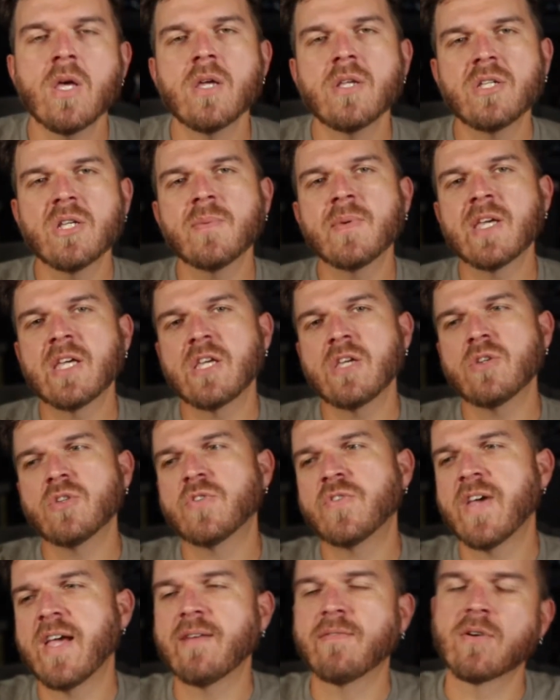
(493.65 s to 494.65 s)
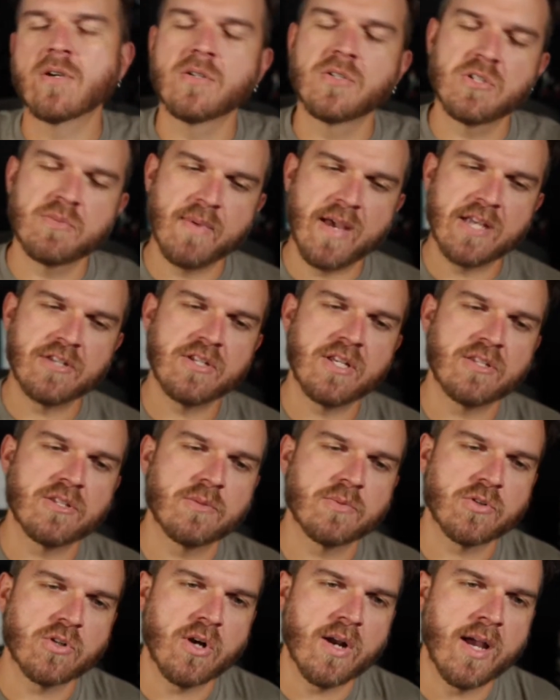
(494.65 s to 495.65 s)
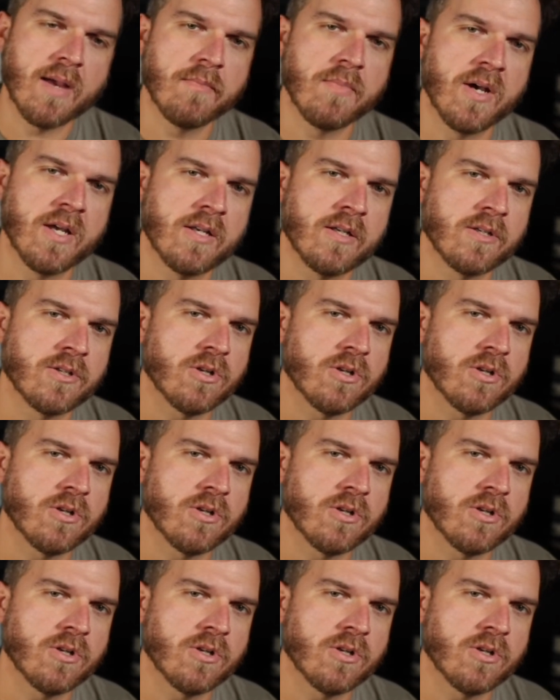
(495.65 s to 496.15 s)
Do me a huge favor, smash that subscribe button,